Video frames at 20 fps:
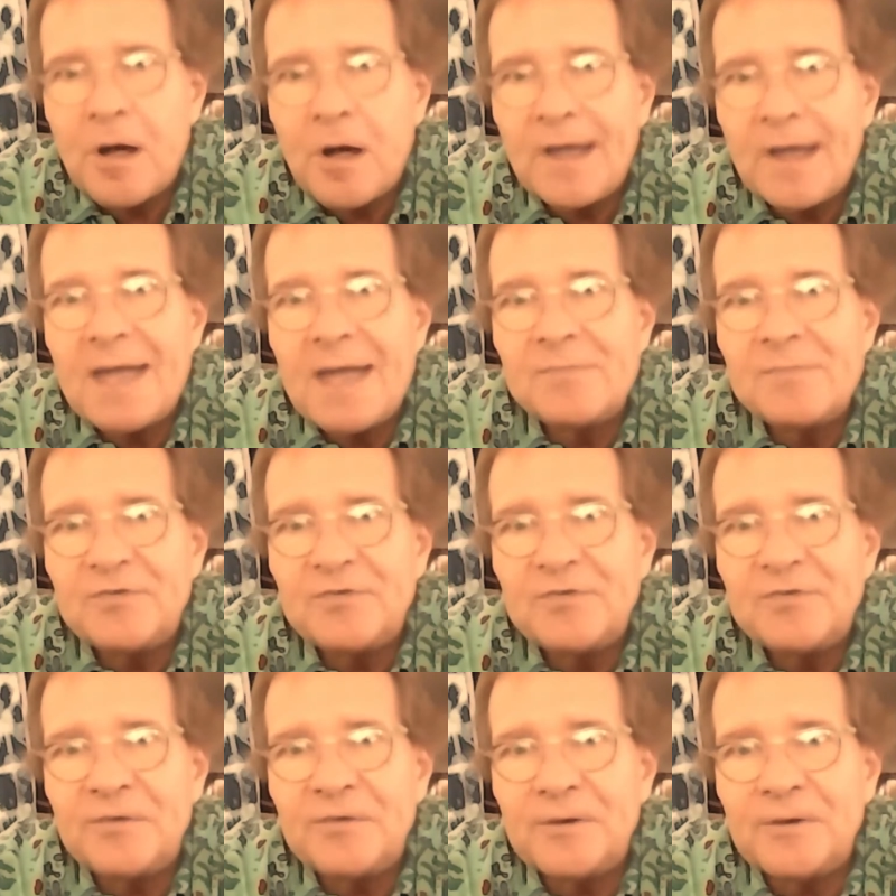
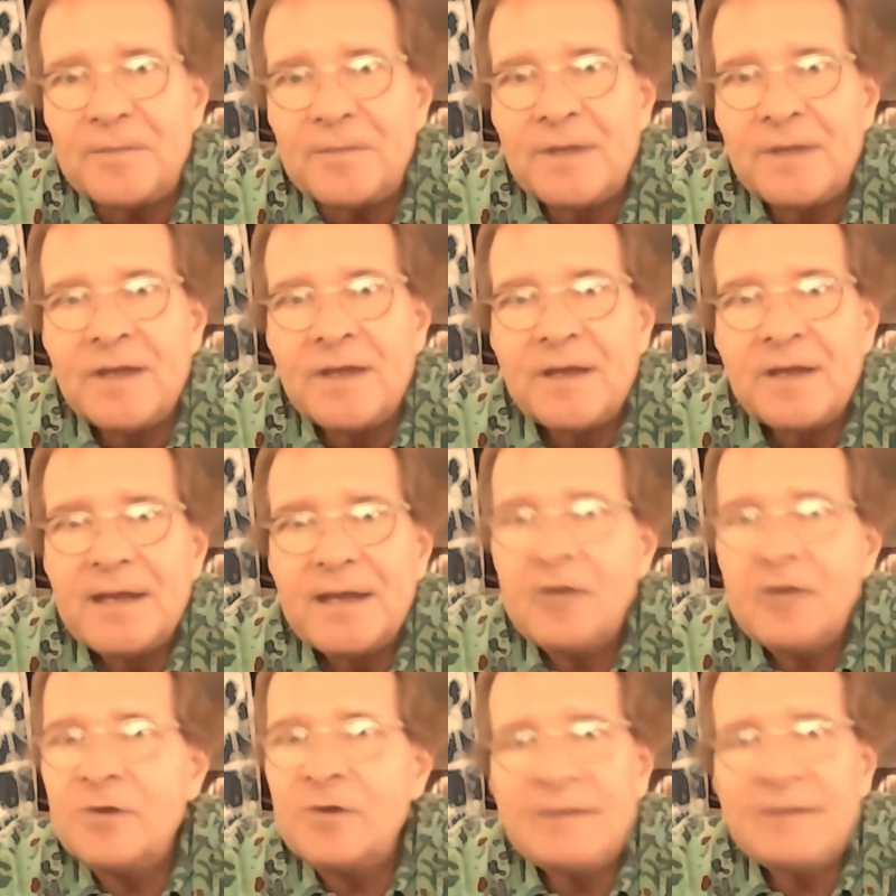atmosphere.
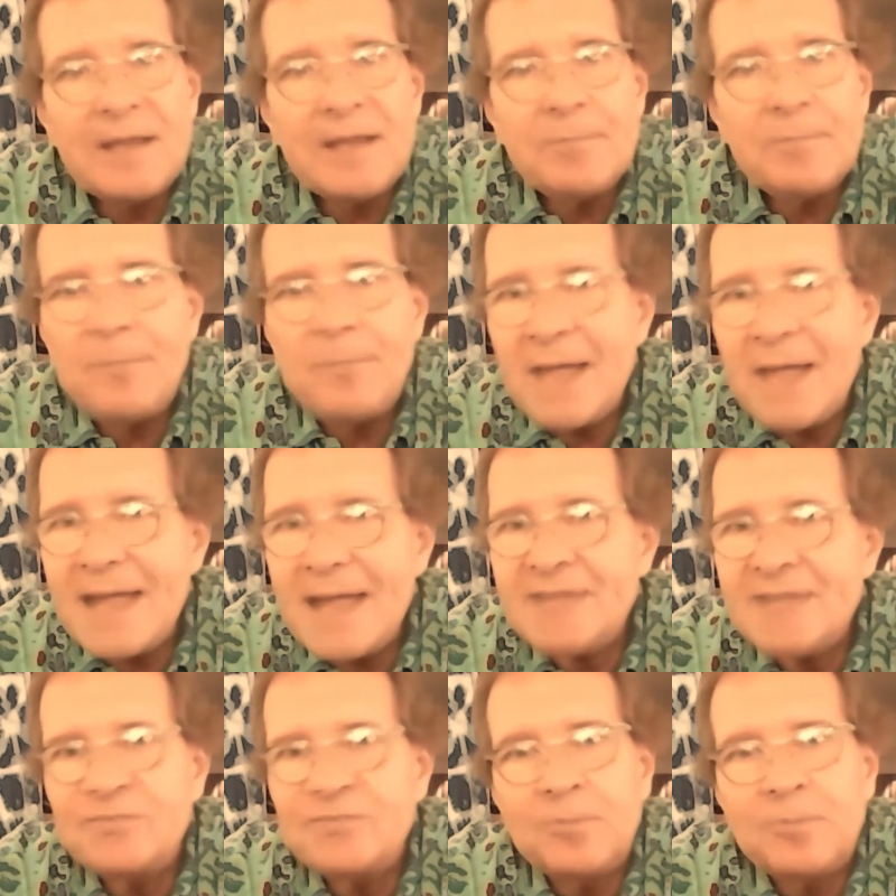Hearing them
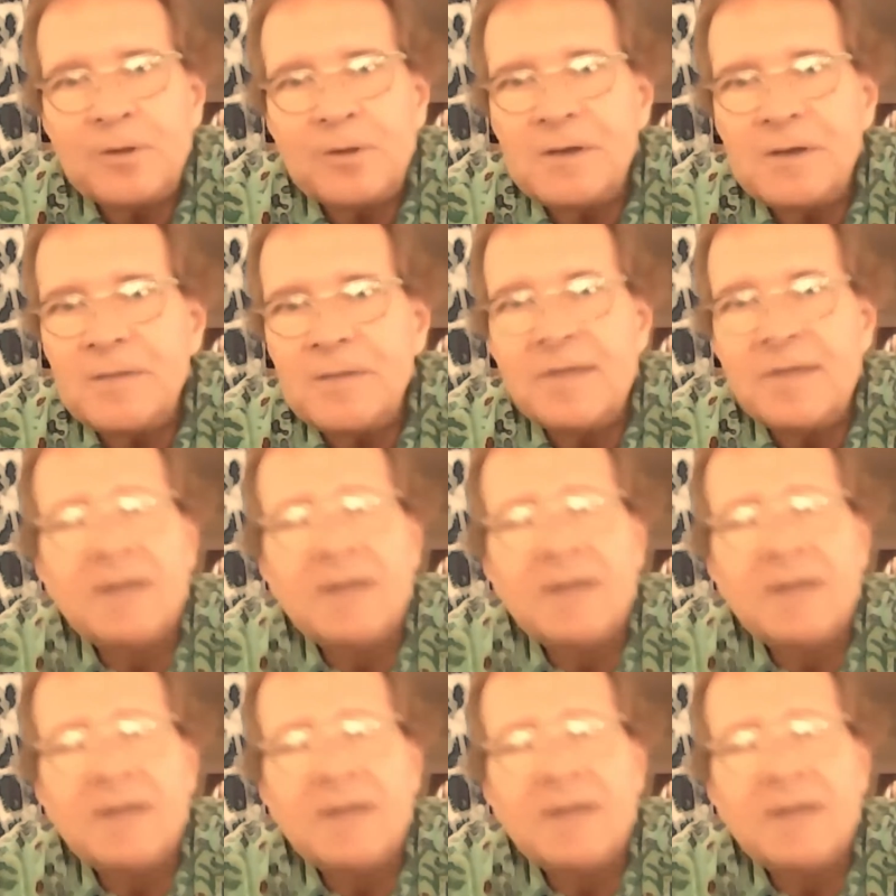bands play,